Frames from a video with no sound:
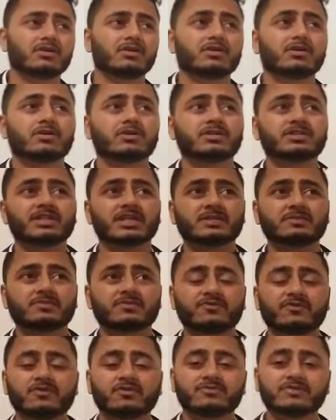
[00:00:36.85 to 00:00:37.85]
or just
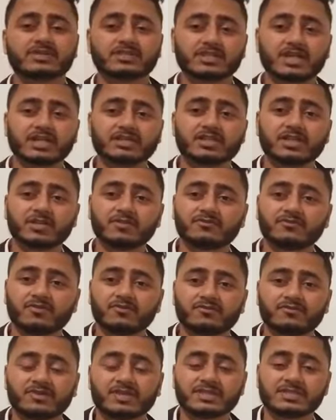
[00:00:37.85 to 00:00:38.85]
before we start the review
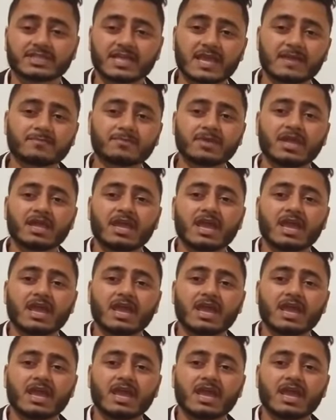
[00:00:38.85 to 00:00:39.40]
of the exam,